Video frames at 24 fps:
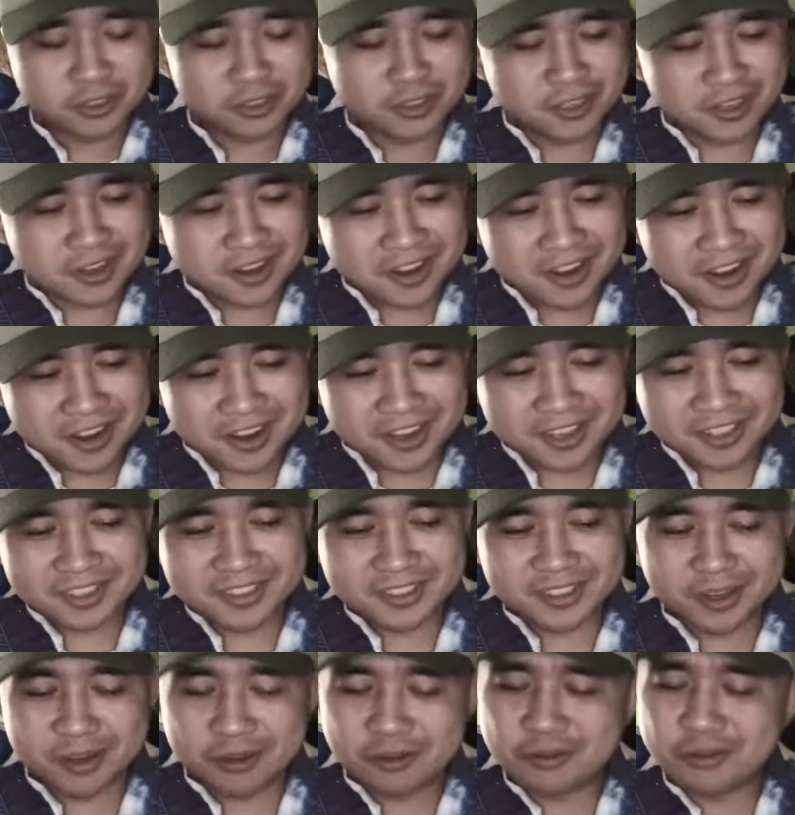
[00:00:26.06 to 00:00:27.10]
God,
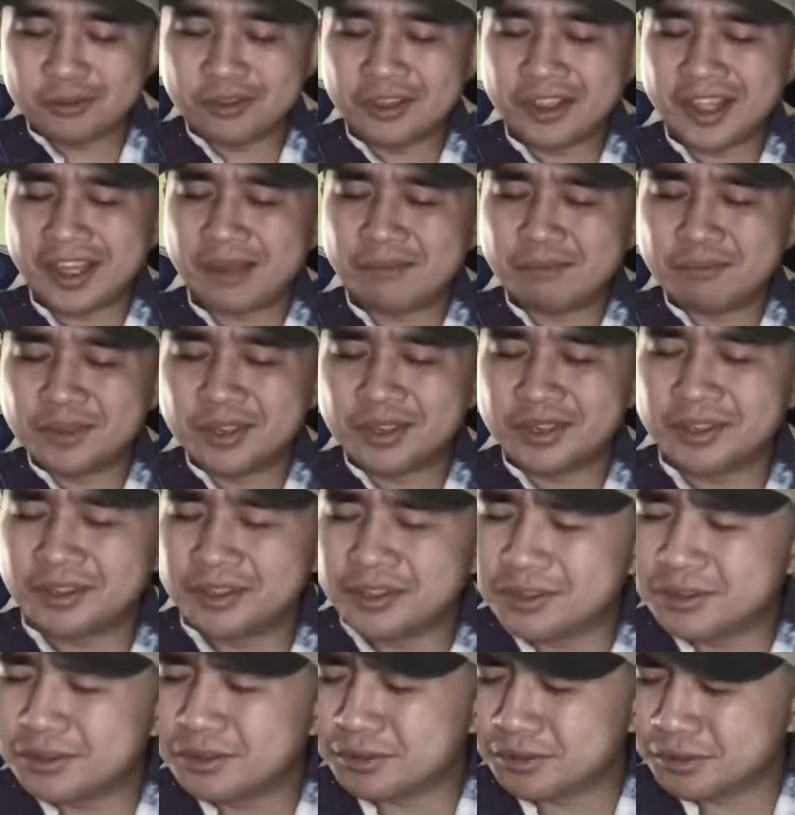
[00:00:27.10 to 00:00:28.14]
don't let me
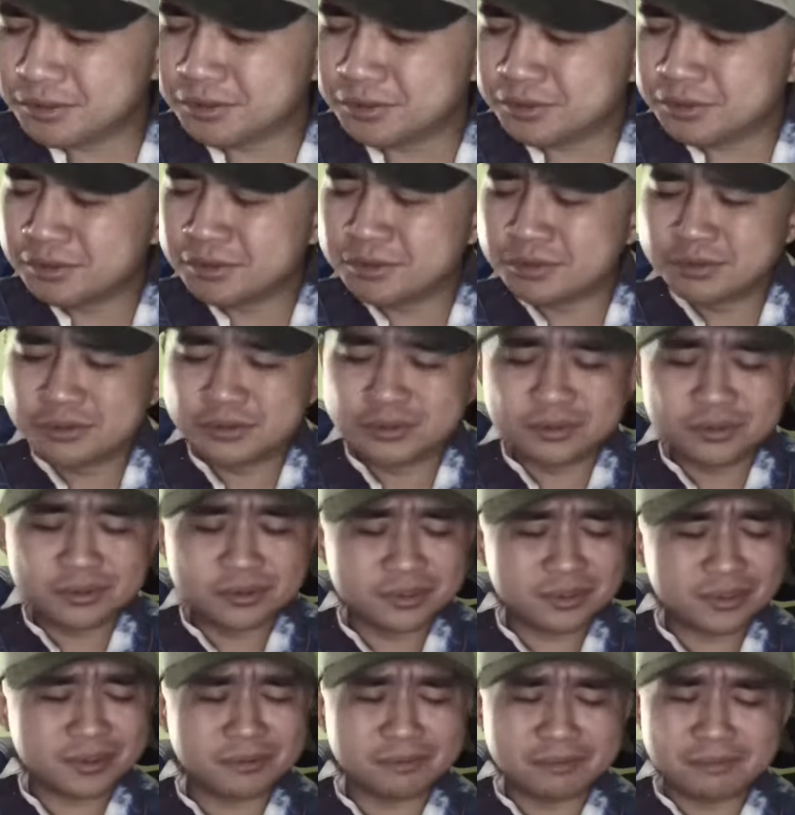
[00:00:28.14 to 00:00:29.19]
lose
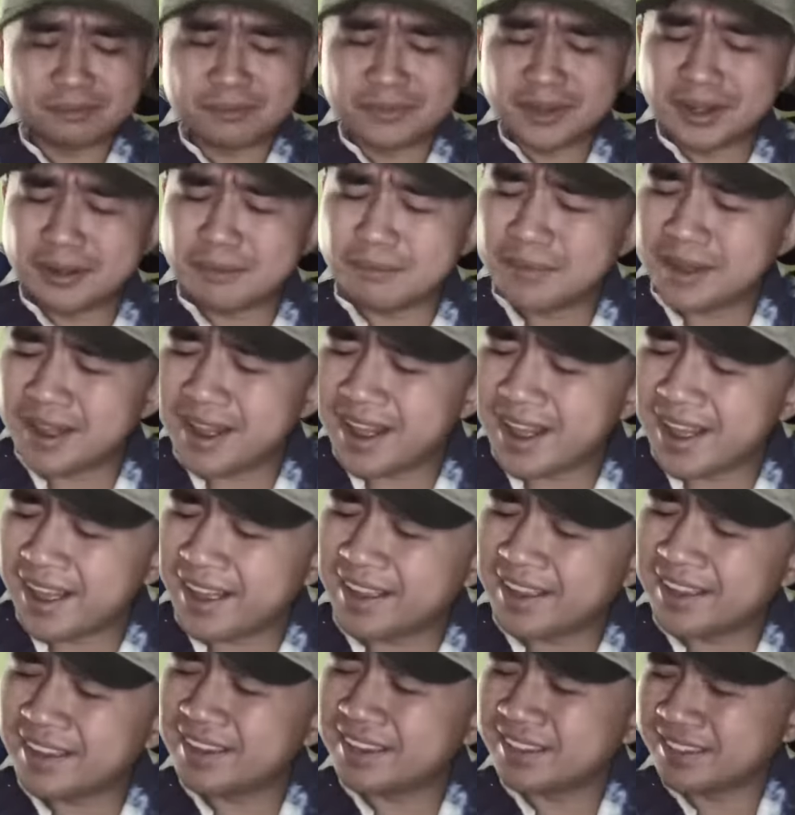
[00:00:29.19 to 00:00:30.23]
my
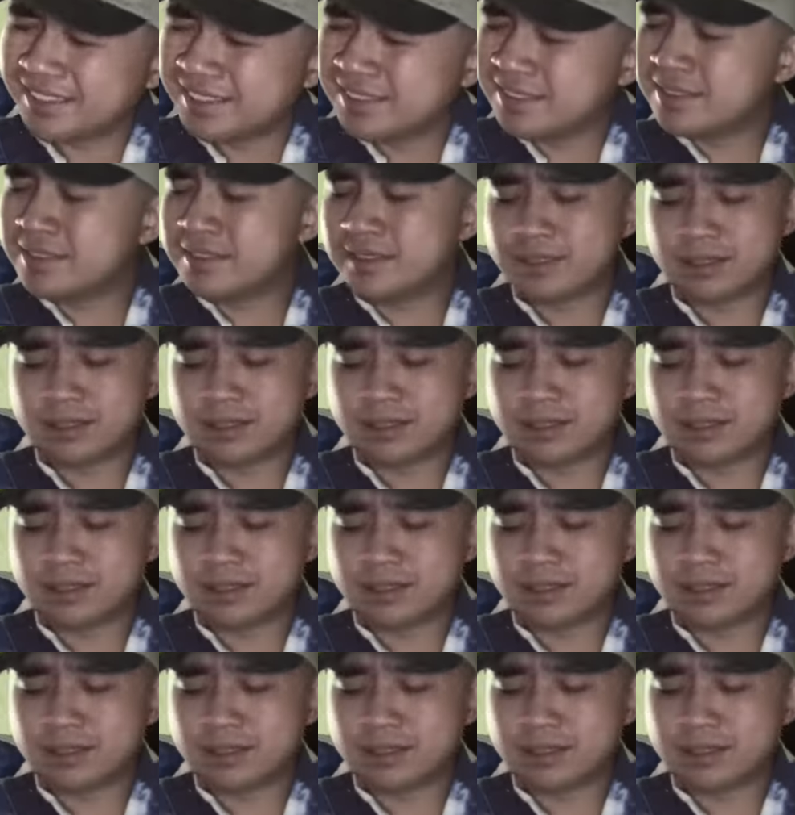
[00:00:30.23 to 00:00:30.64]
mind.